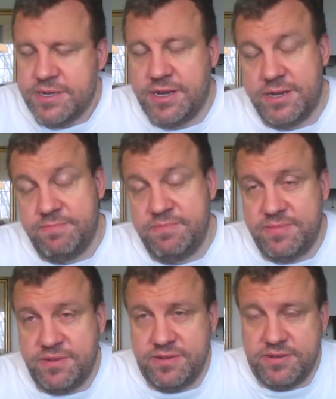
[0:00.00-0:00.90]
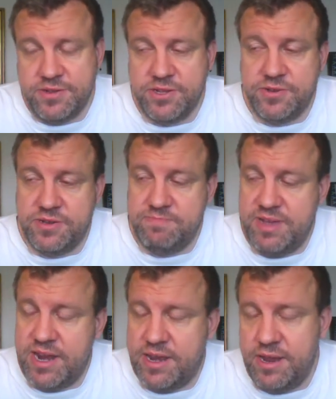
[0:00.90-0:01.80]
Also, I
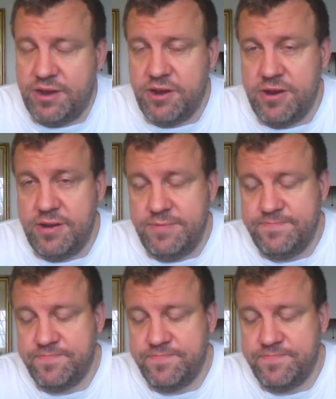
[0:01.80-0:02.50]
made a t-shirt.